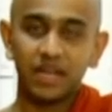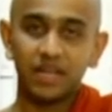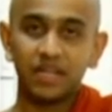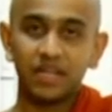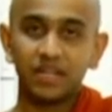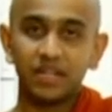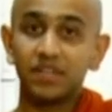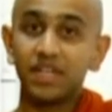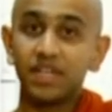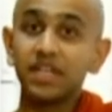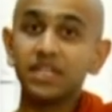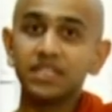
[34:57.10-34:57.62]

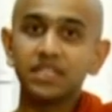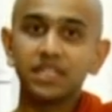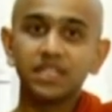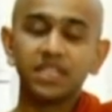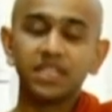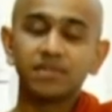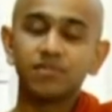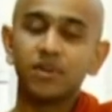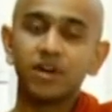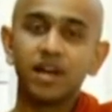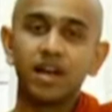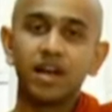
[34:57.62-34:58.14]
a
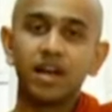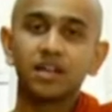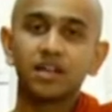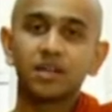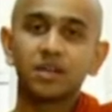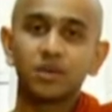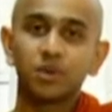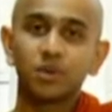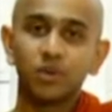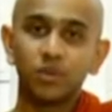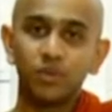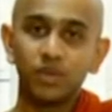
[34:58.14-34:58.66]
wheel-turning monarch
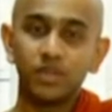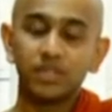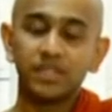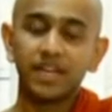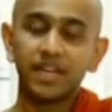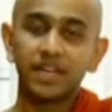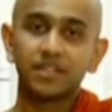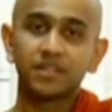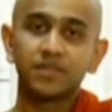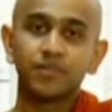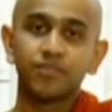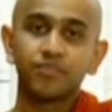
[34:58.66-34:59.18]
will
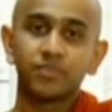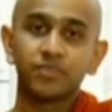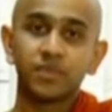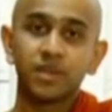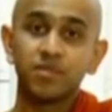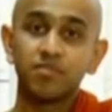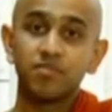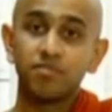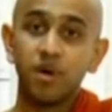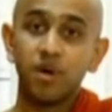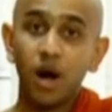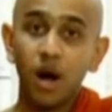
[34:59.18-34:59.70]
get
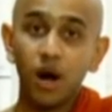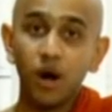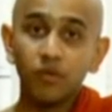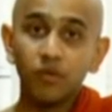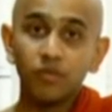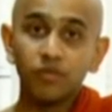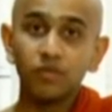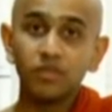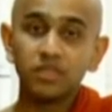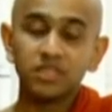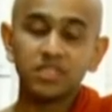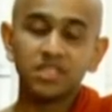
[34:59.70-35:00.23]

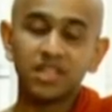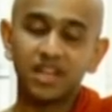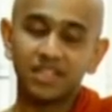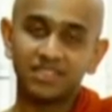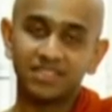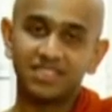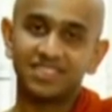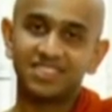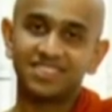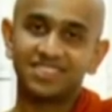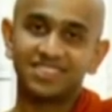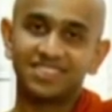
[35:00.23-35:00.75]
powerful
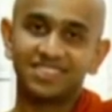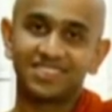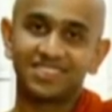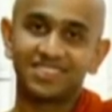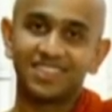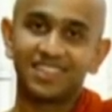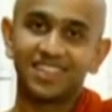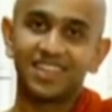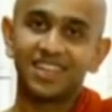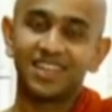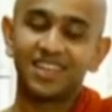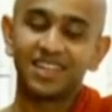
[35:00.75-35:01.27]
sons.
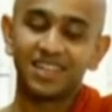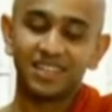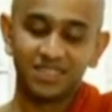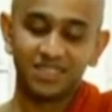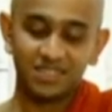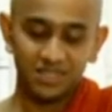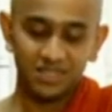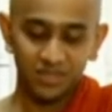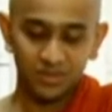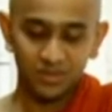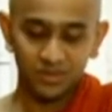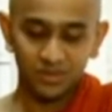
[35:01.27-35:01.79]

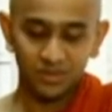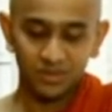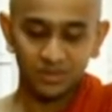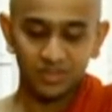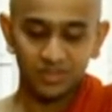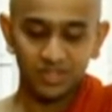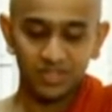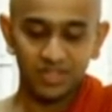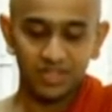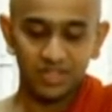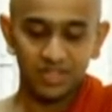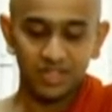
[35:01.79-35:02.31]
So
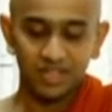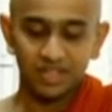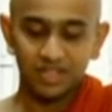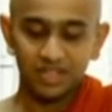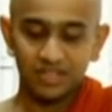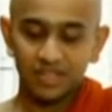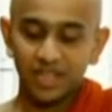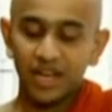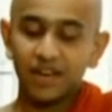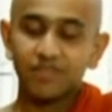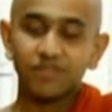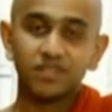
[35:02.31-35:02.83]

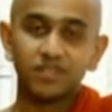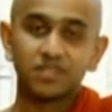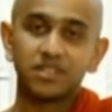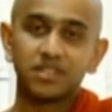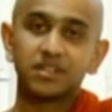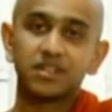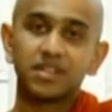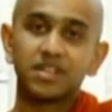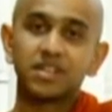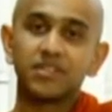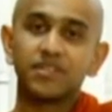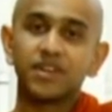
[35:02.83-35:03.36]
therefore, children,